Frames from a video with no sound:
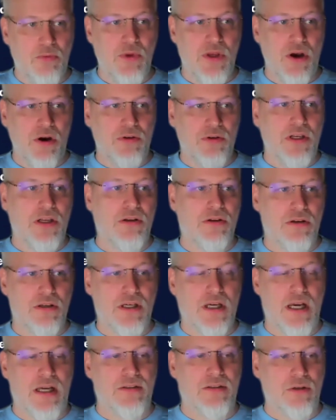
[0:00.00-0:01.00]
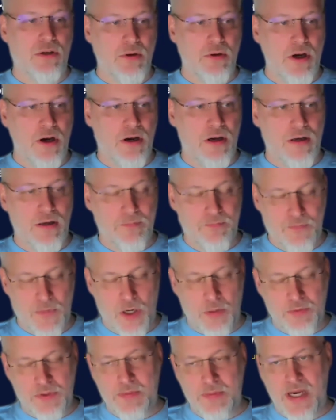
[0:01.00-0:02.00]
We only look at
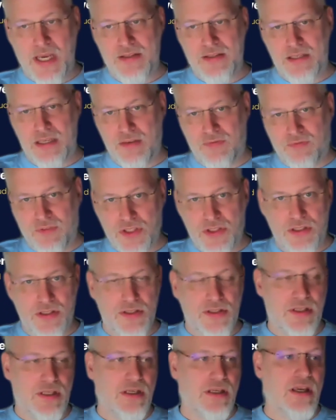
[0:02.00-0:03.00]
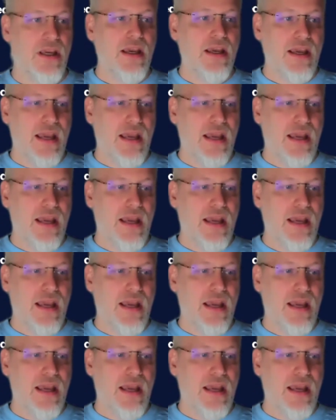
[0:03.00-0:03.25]
optimizing efficiency